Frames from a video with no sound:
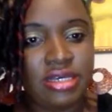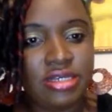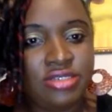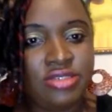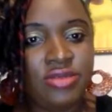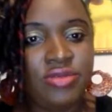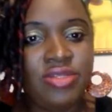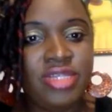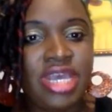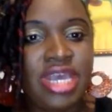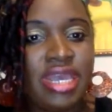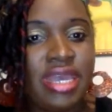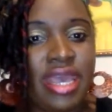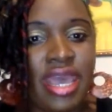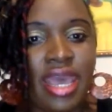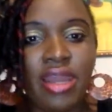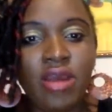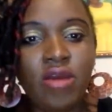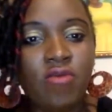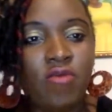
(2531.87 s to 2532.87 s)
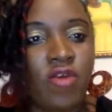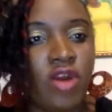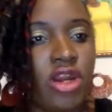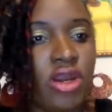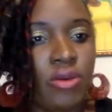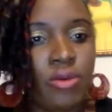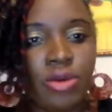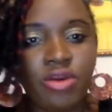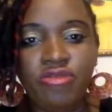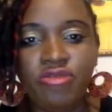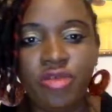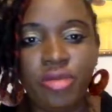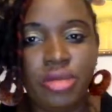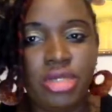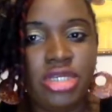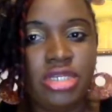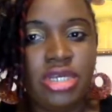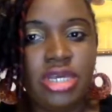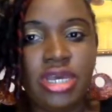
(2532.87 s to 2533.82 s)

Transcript: So they cannot run away from you.